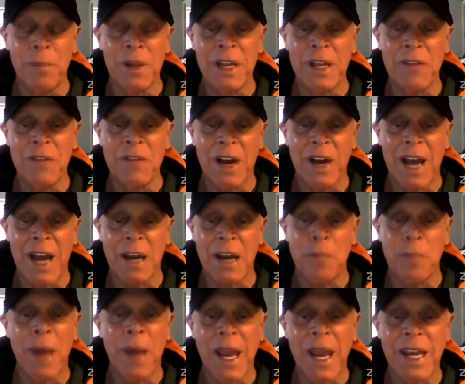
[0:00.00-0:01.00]
believe I got a
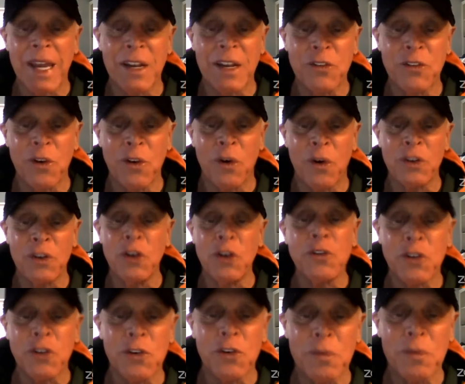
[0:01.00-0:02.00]
page on
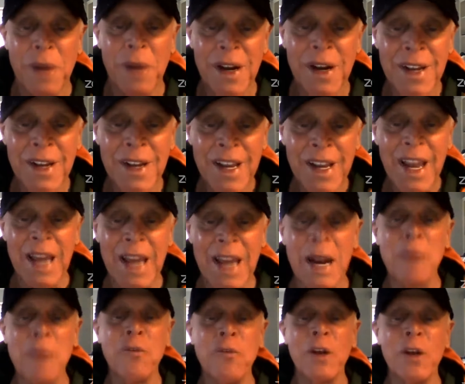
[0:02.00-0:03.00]
YouTube, and
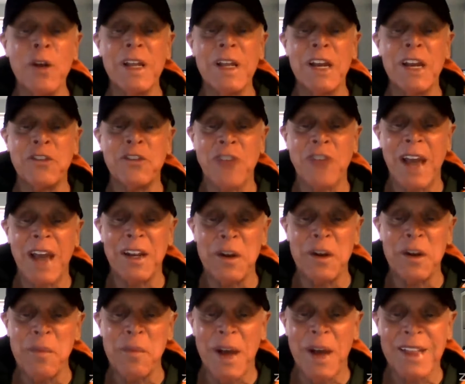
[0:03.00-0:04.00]
I'm really excited
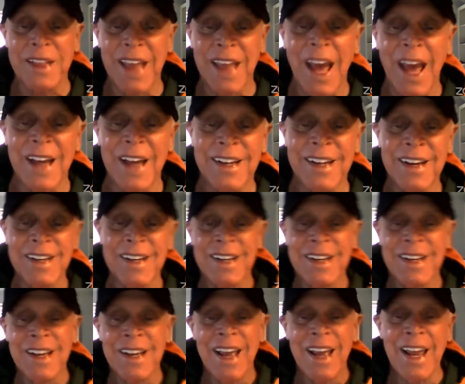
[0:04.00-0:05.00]
about that.
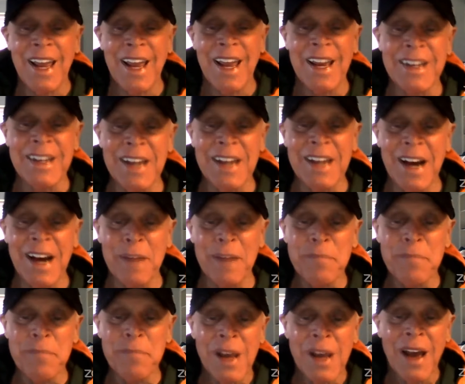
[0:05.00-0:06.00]
And
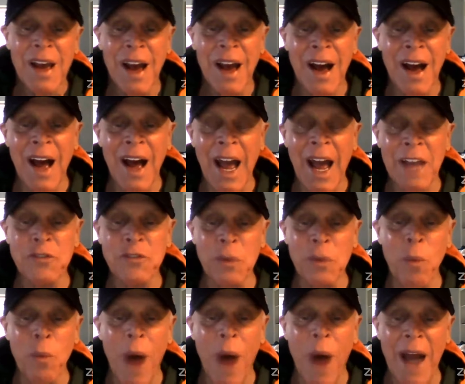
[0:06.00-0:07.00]
I asked
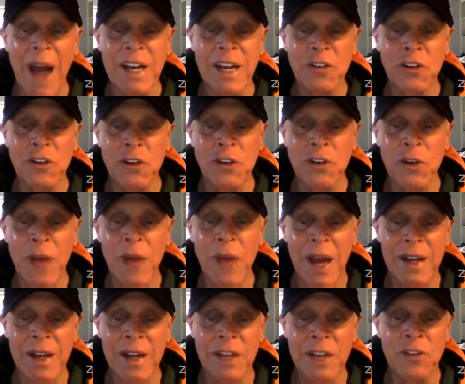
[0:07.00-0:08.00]
him, why did you do
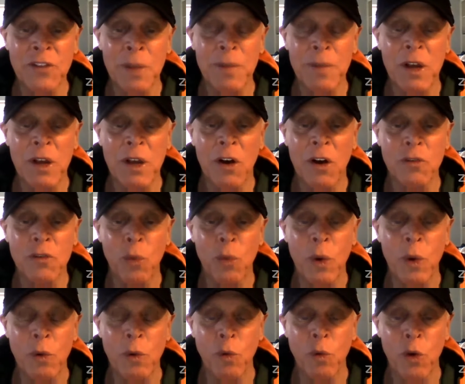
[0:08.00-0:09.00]
that? He said, because
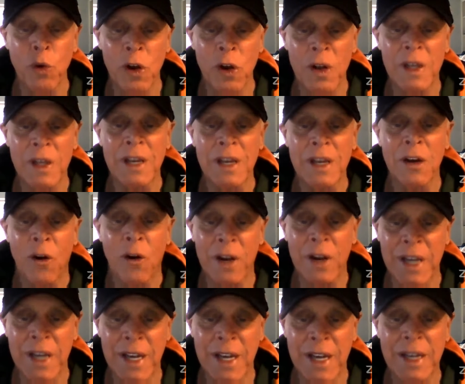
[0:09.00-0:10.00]
we really are
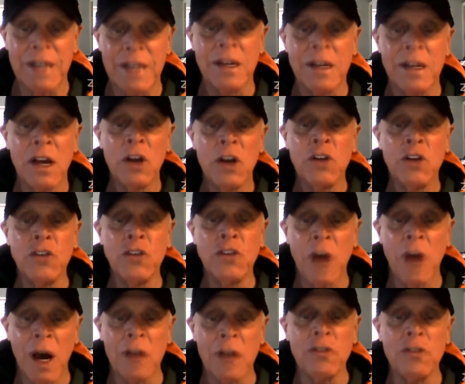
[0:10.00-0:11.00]
getting
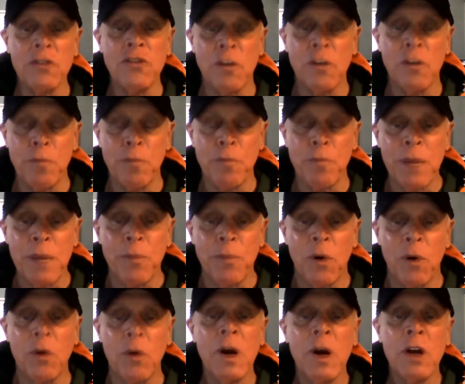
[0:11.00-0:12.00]
tons of
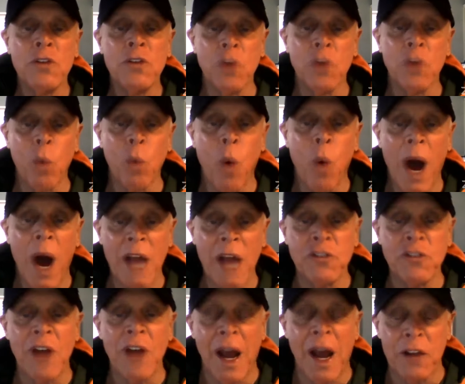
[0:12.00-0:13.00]
people to
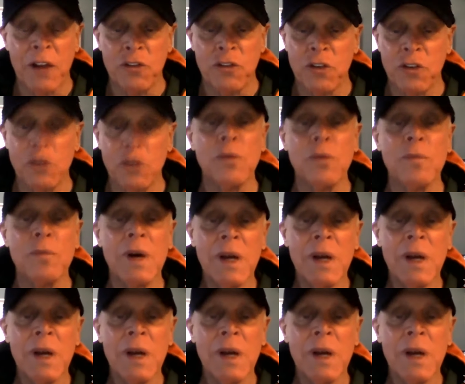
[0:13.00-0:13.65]
watch iZoom.